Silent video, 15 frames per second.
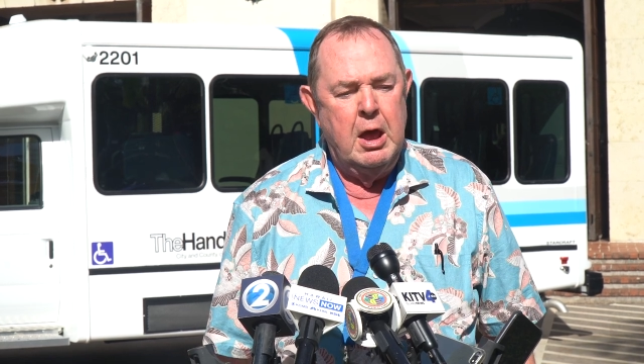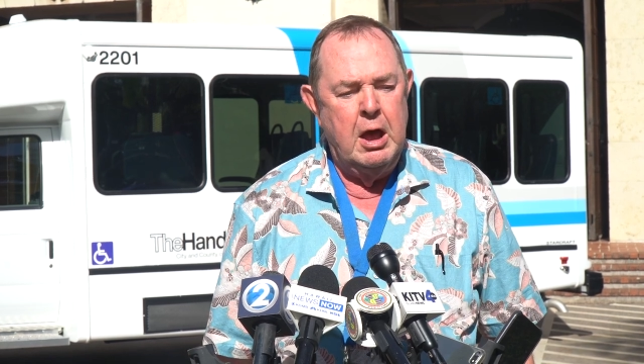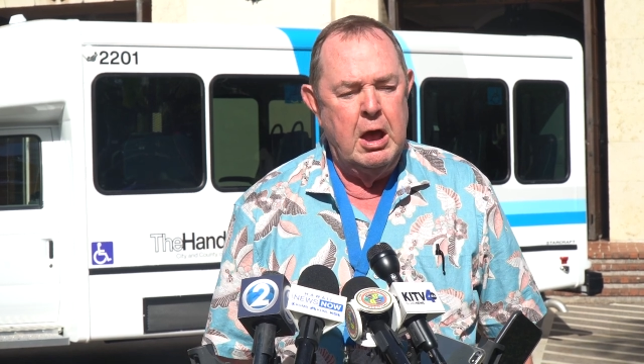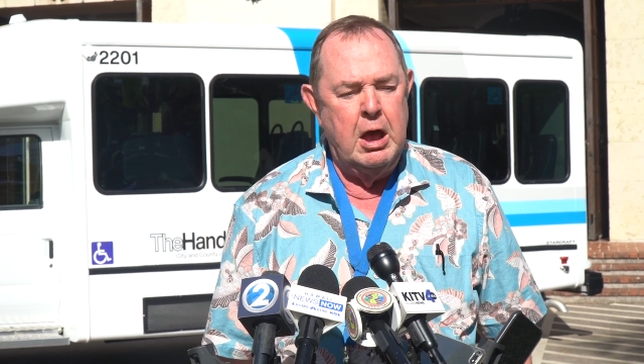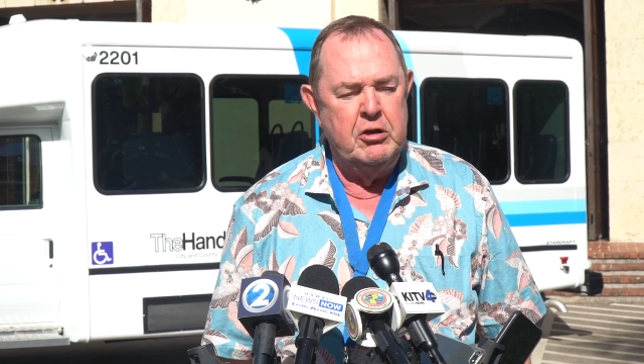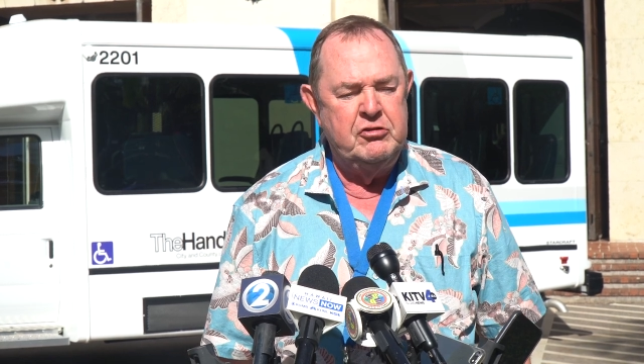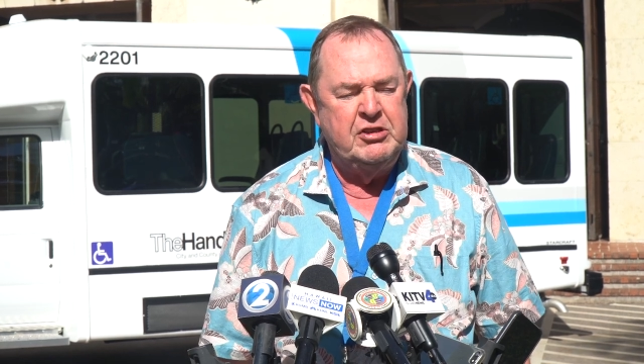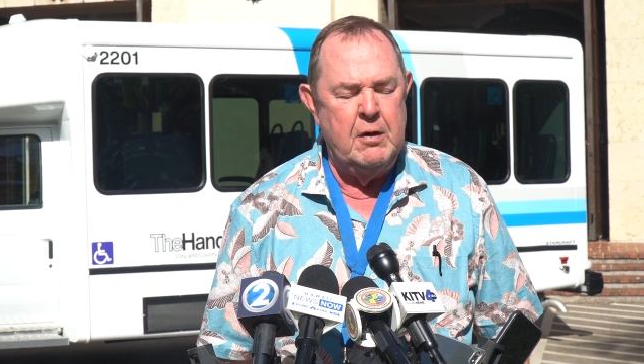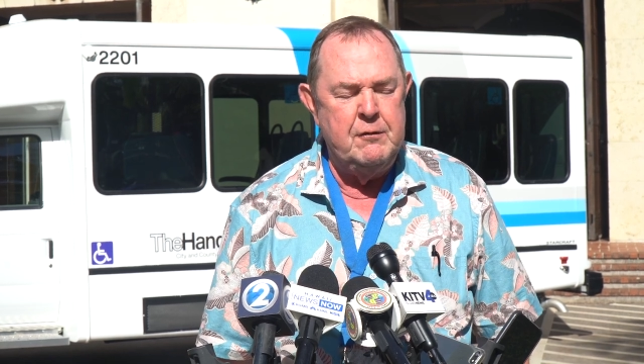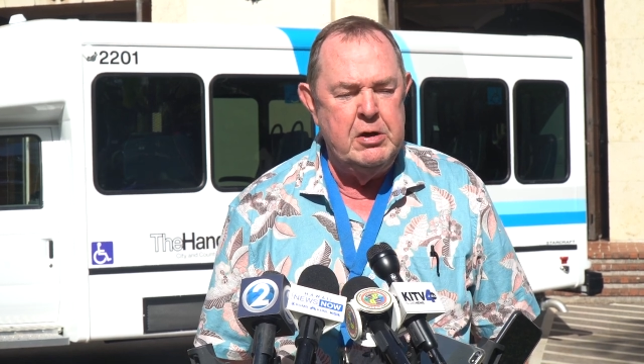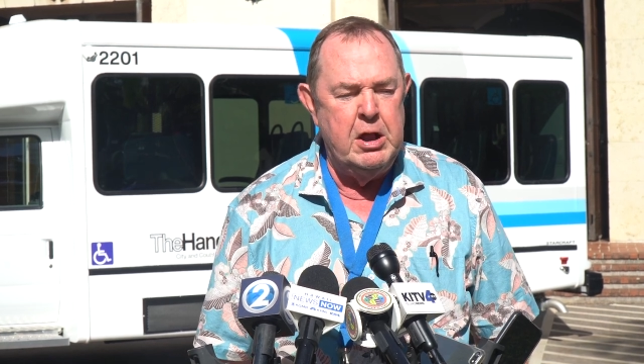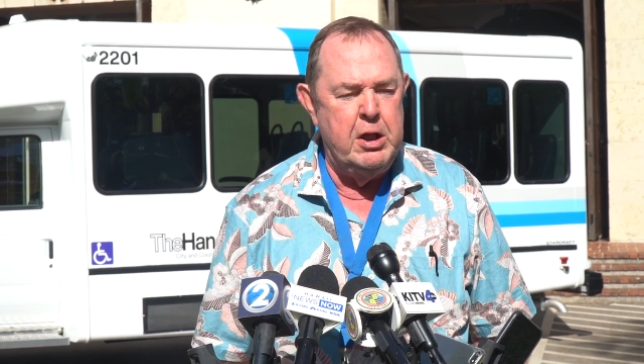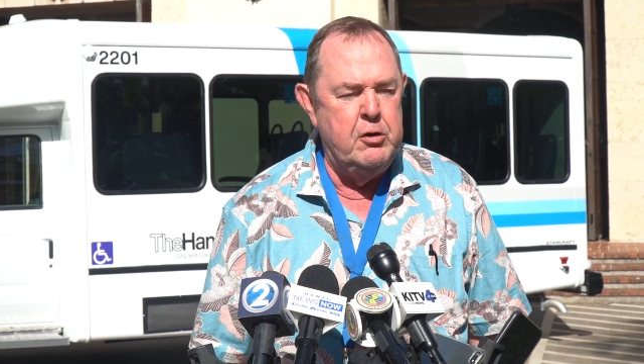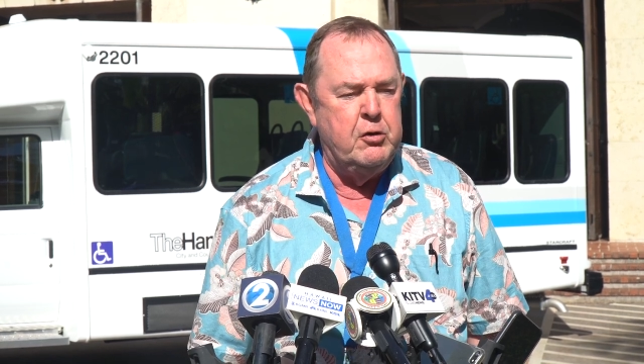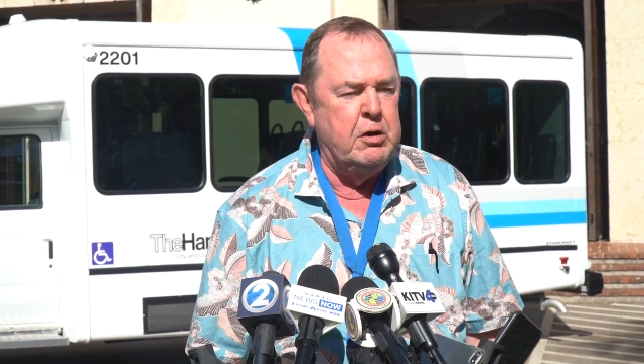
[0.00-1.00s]

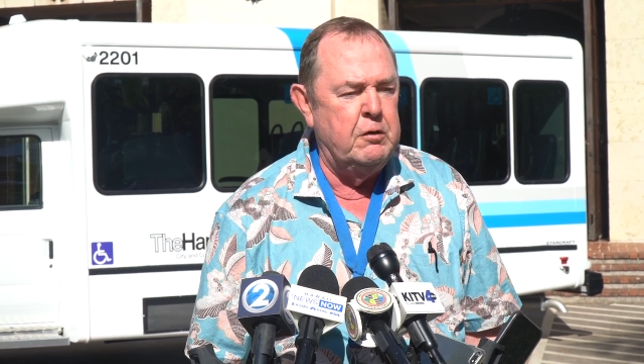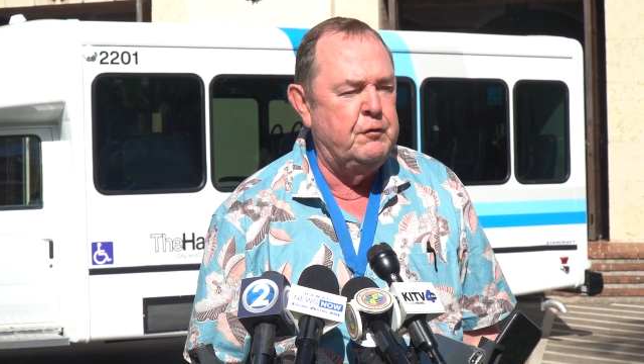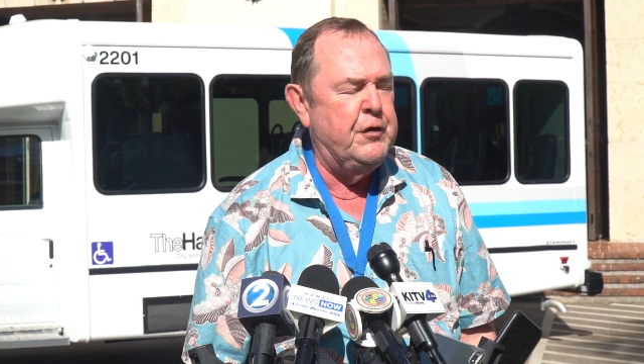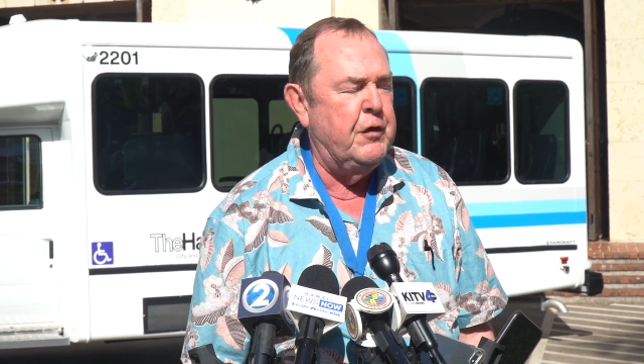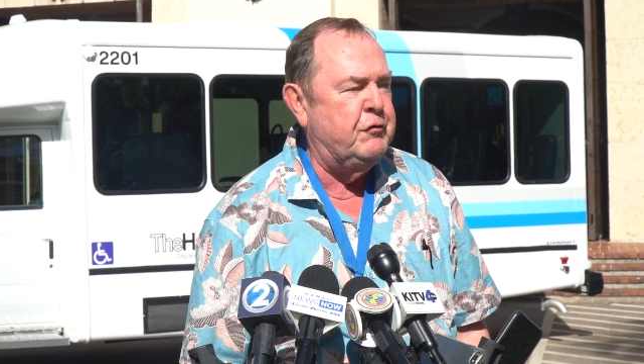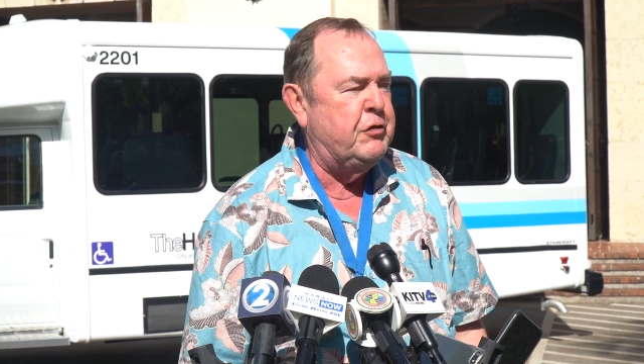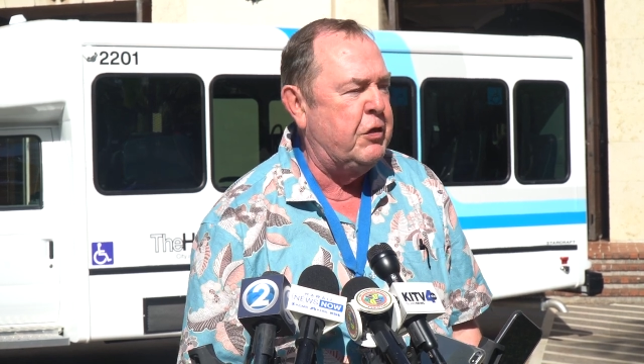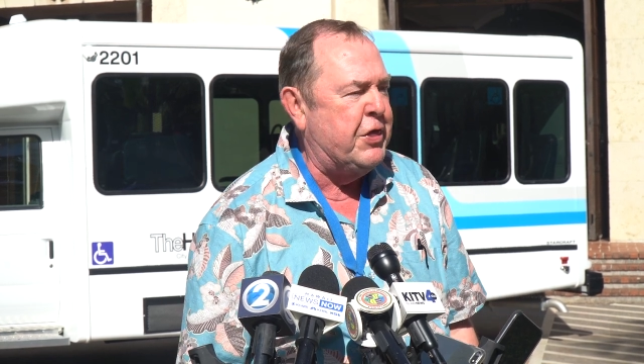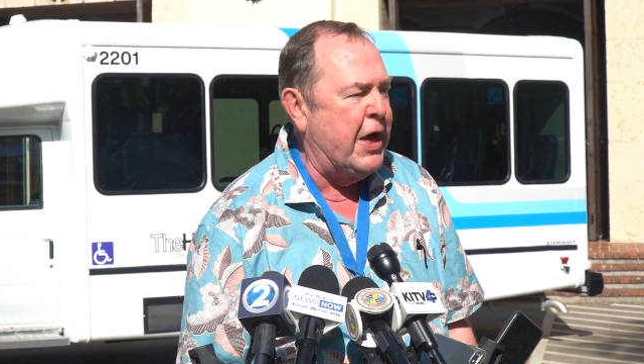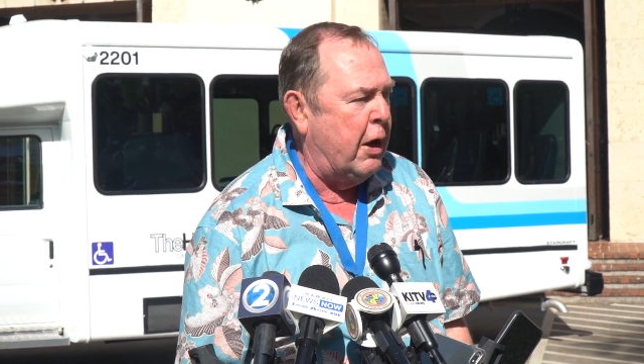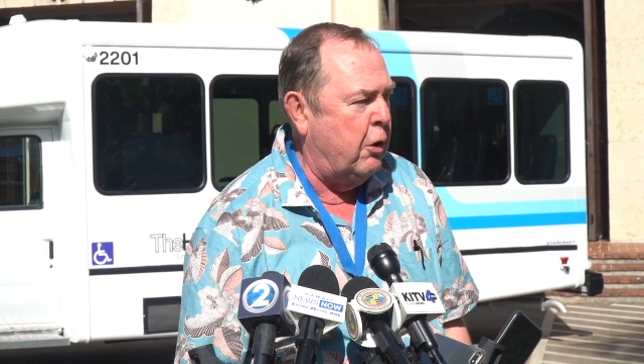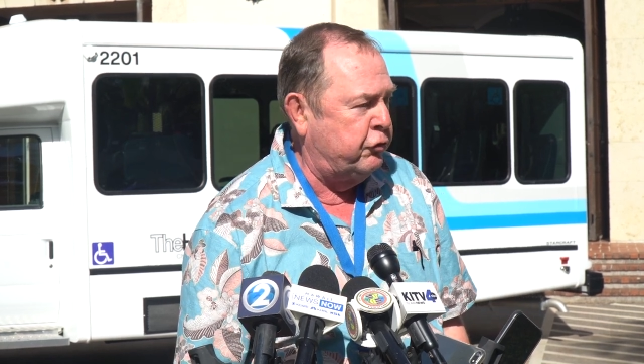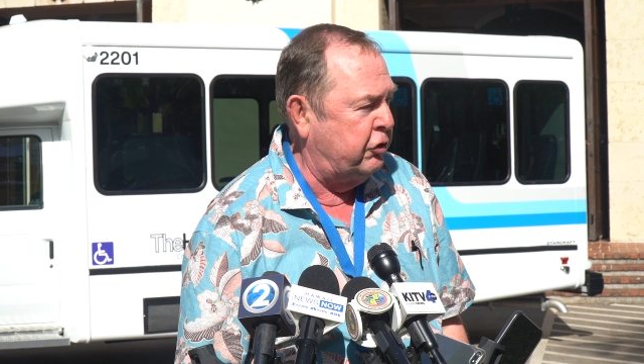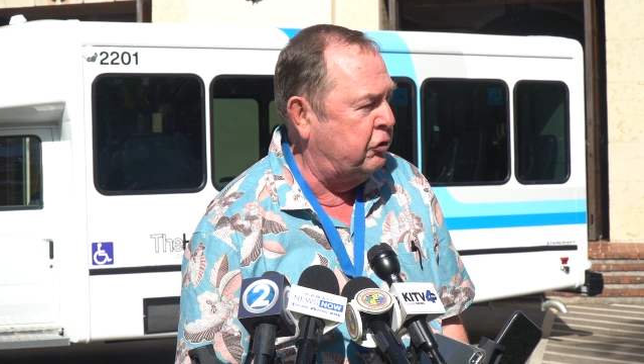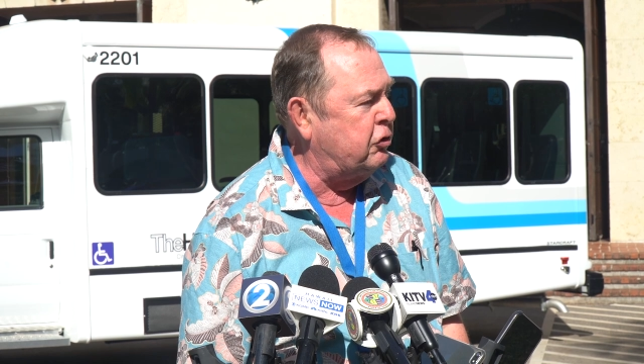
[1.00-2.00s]

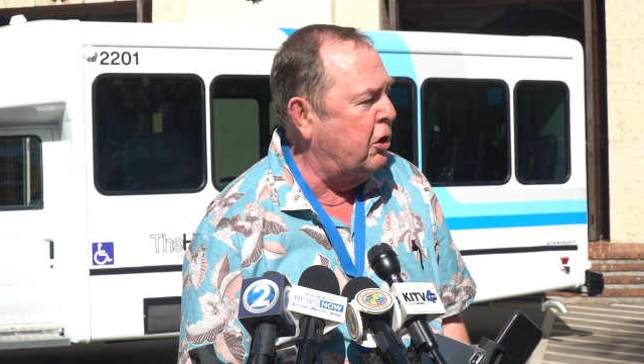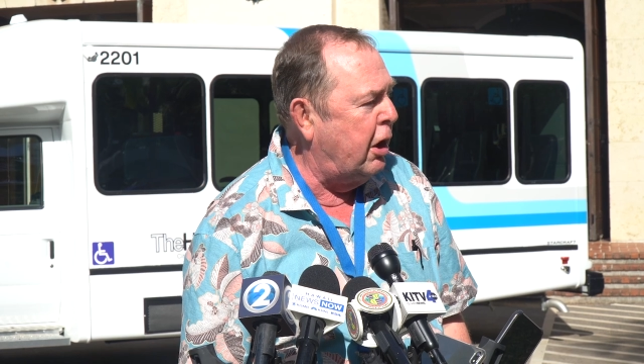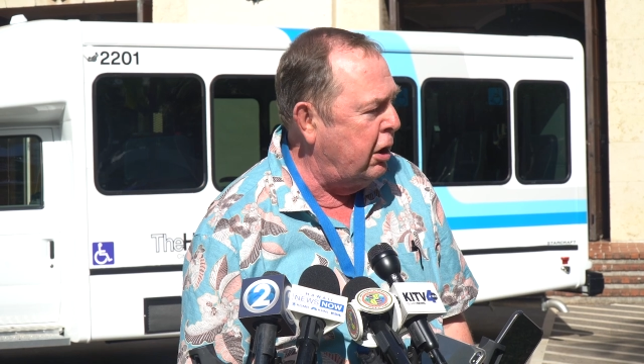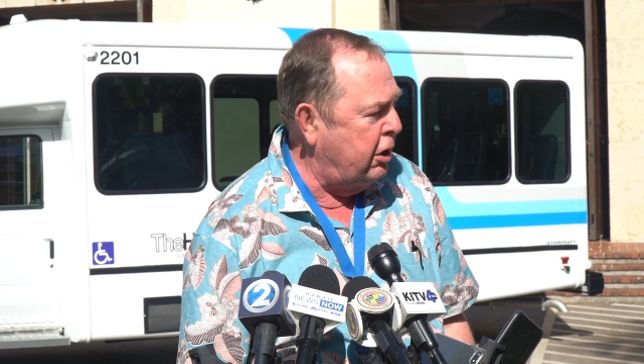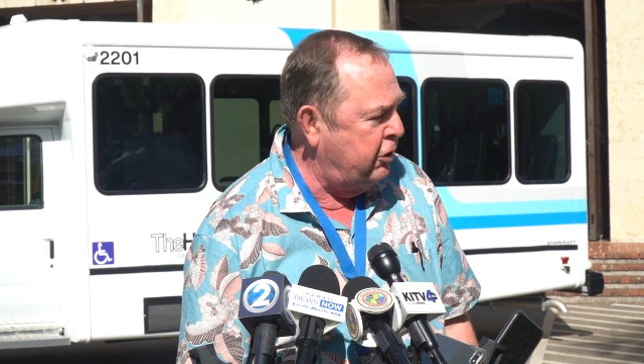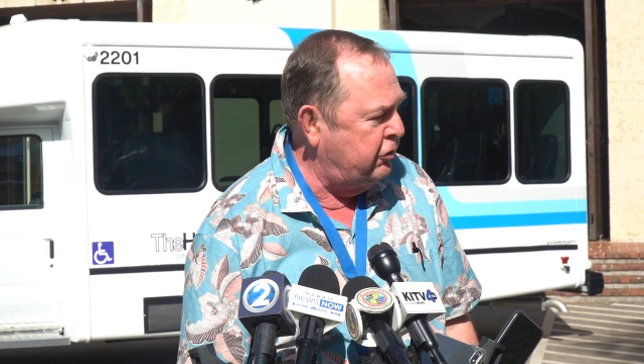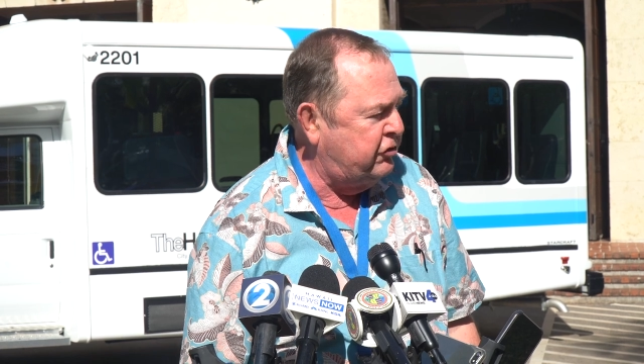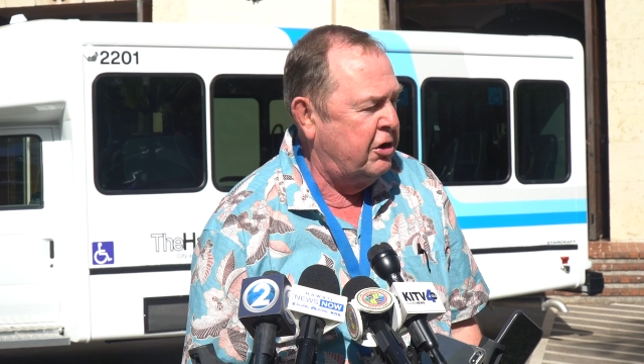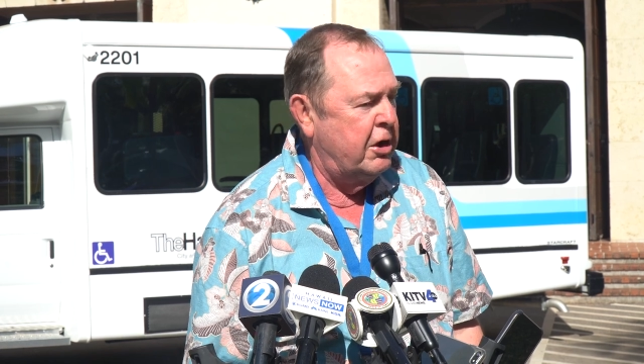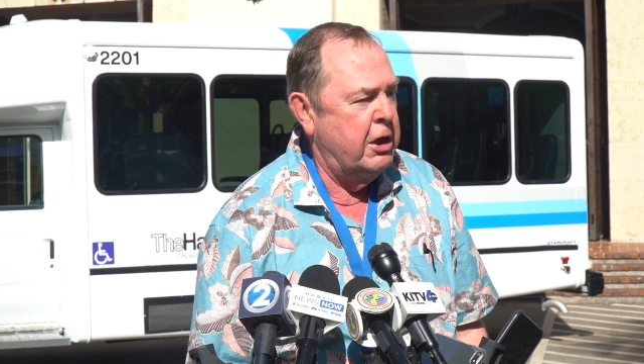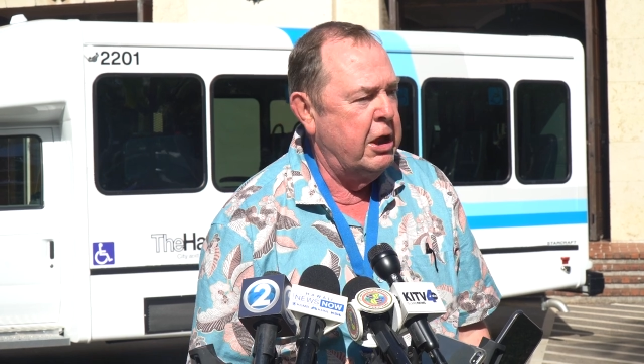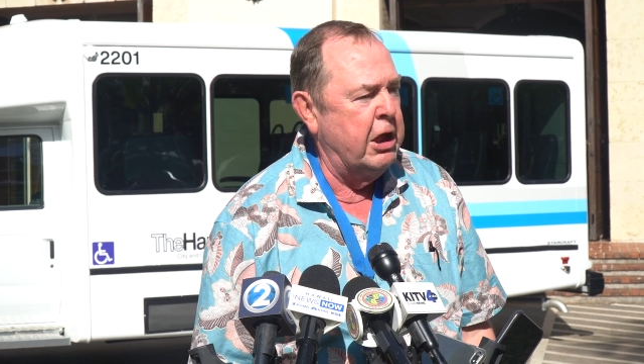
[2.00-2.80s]
$750,000